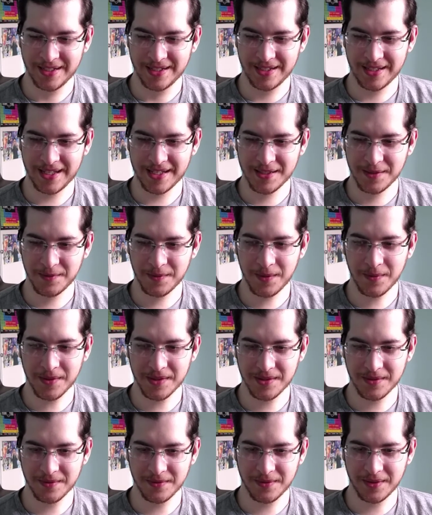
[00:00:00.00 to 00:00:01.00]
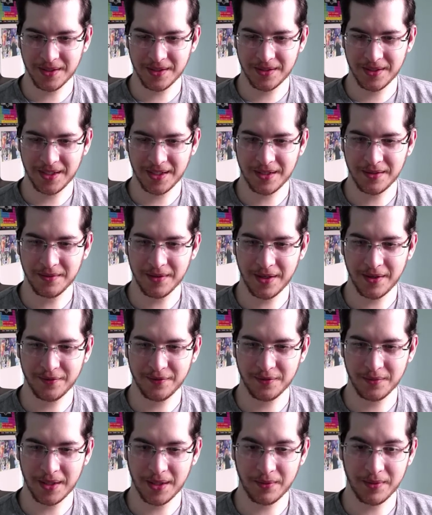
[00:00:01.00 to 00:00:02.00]
Last week wasn't really great
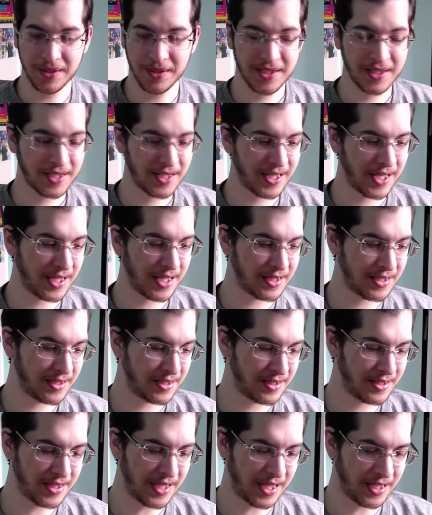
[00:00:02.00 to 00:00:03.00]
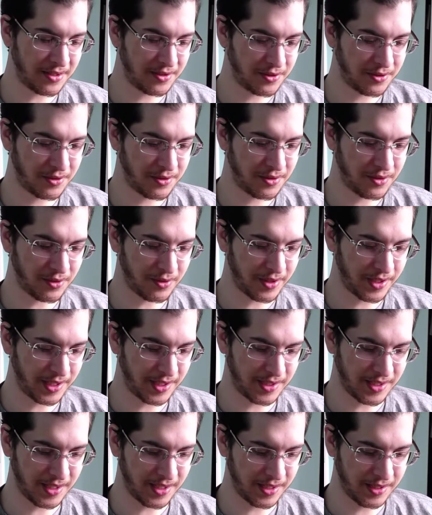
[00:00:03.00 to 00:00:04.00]
for me. I wanted to get that drawing
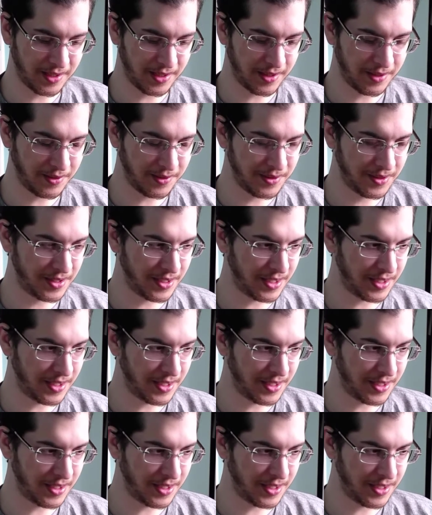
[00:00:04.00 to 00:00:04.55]
done though.